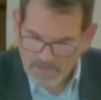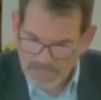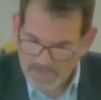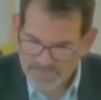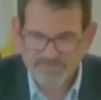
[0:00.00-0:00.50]

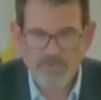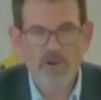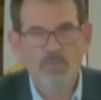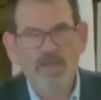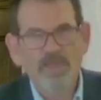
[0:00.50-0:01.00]
He was far
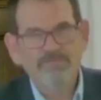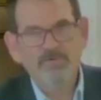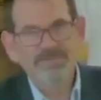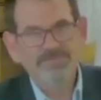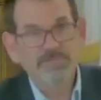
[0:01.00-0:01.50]
away
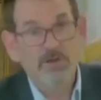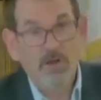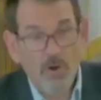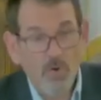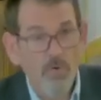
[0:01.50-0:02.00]
from his
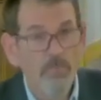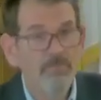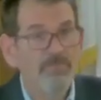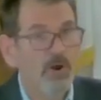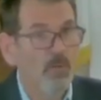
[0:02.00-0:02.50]
home,
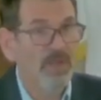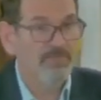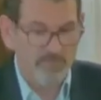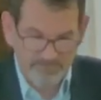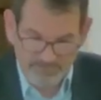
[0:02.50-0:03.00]
far away
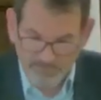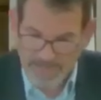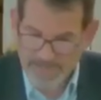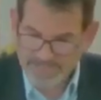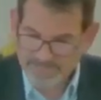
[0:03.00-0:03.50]
from
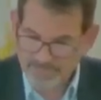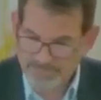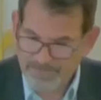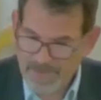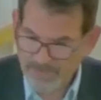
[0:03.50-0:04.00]
friends, from
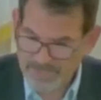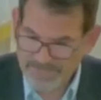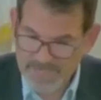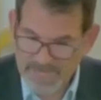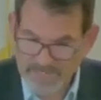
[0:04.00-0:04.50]
family,
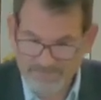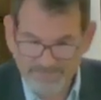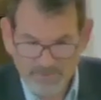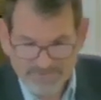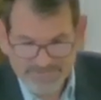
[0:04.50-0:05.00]
dying of
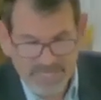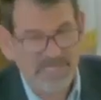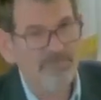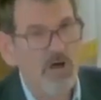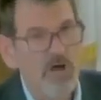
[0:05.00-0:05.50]
thirst, dying
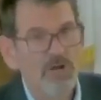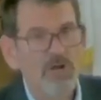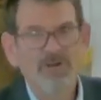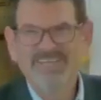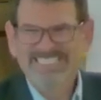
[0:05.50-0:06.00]
of
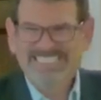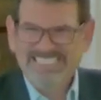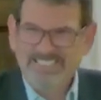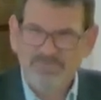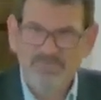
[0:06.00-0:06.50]
hunger.
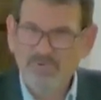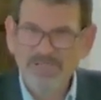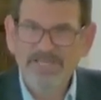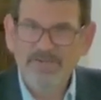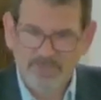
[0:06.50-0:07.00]
A
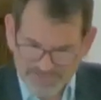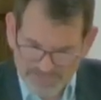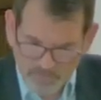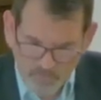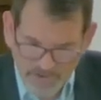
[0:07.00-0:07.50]
really
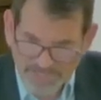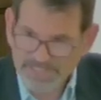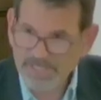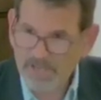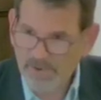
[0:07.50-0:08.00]
gruesome way
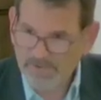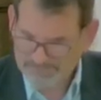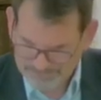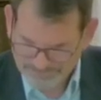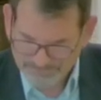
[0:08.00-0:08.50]
to go.
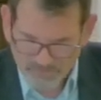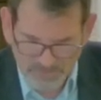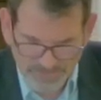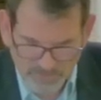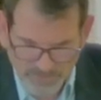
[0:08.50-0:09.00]

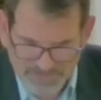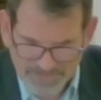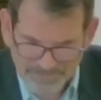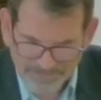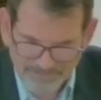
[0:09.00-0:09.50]
Really gruesome.